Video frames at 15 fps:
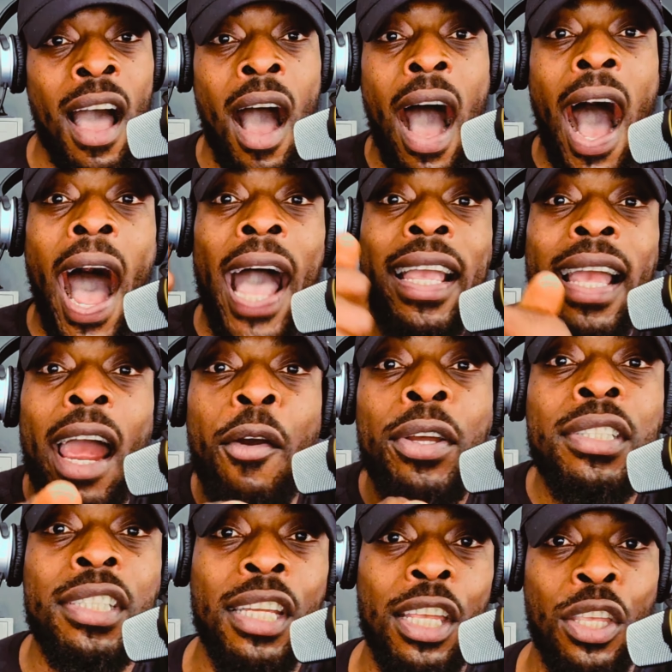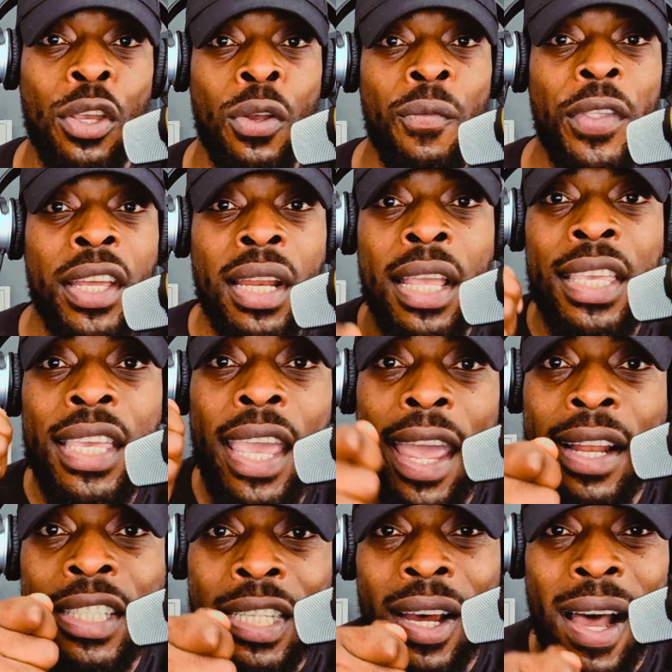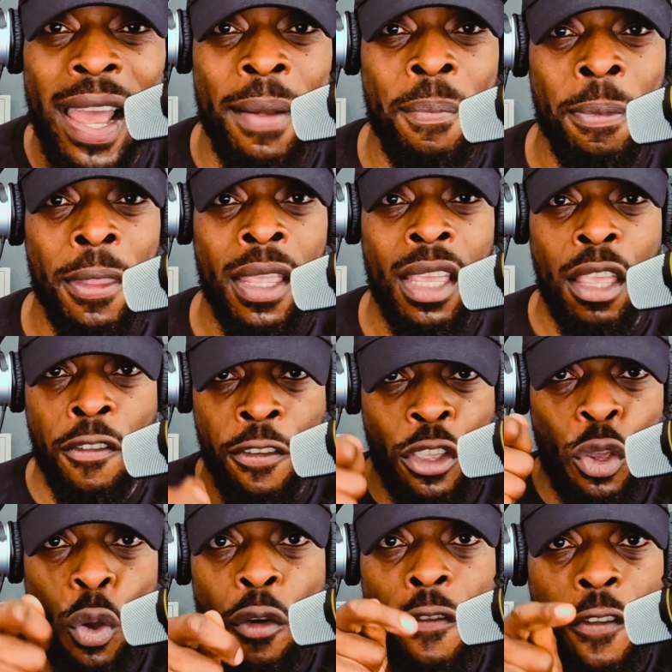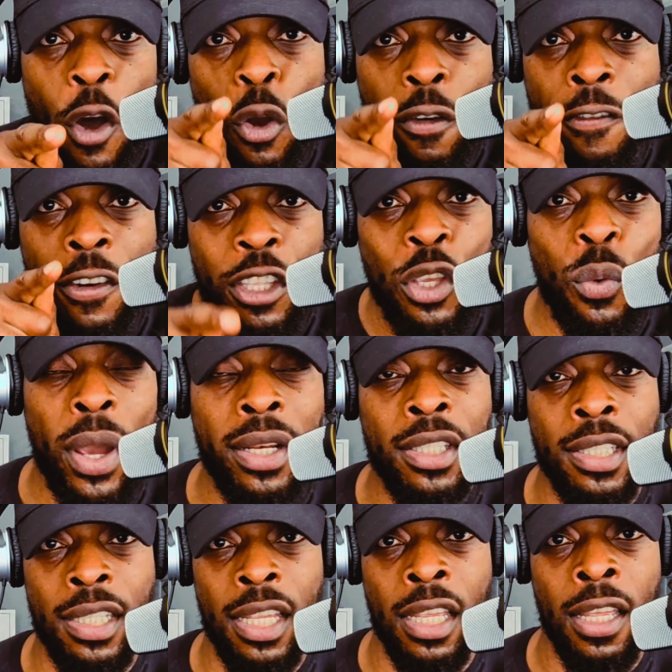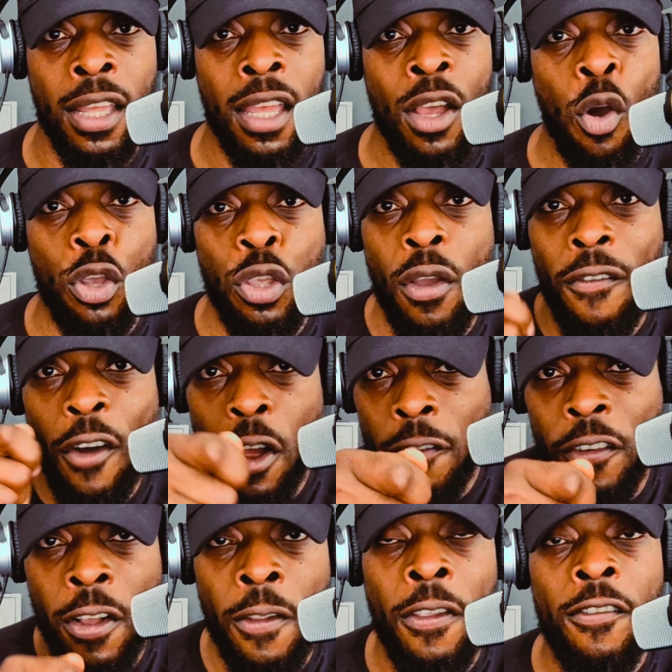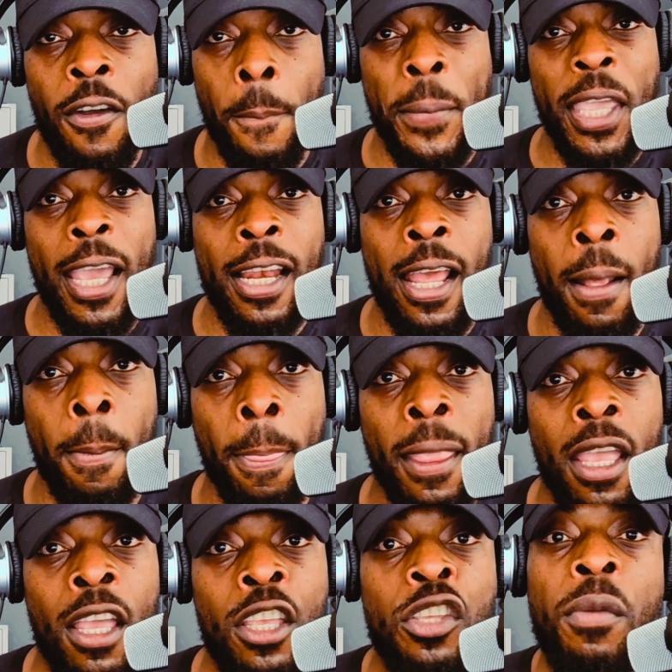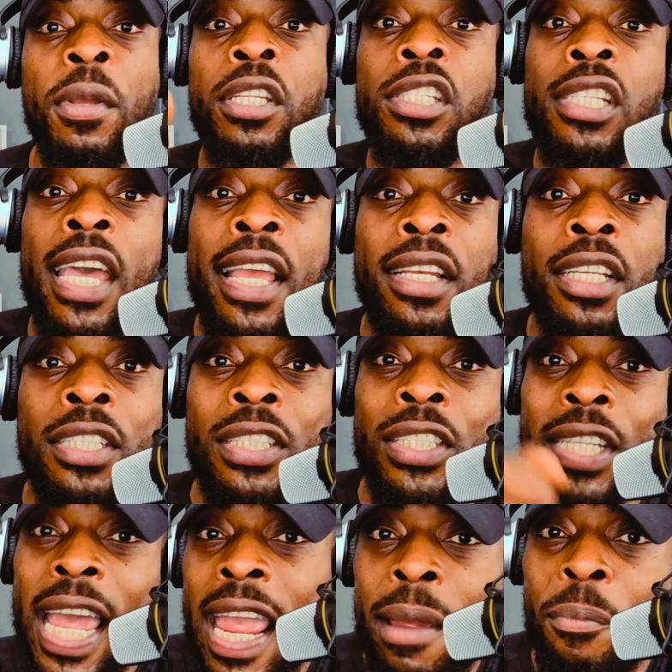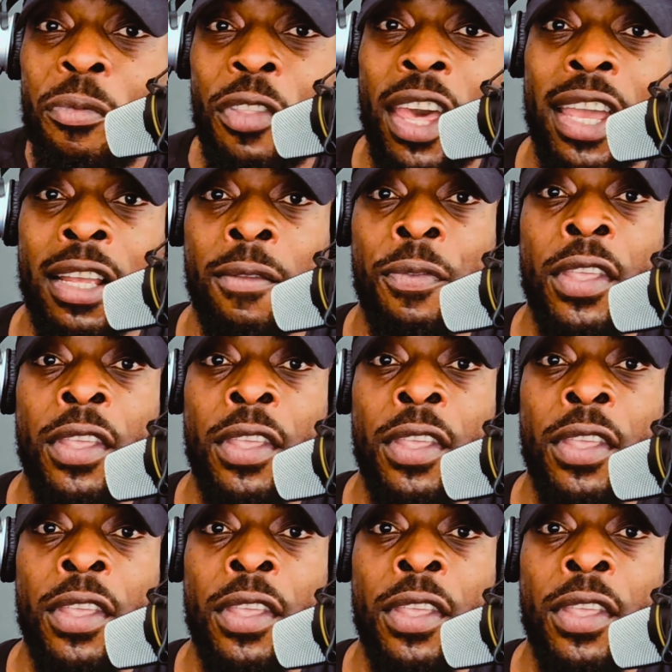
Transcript: I guarantee you, in a year time, if you vote for UNC or you vote for PNM, you'll be saying the same thing.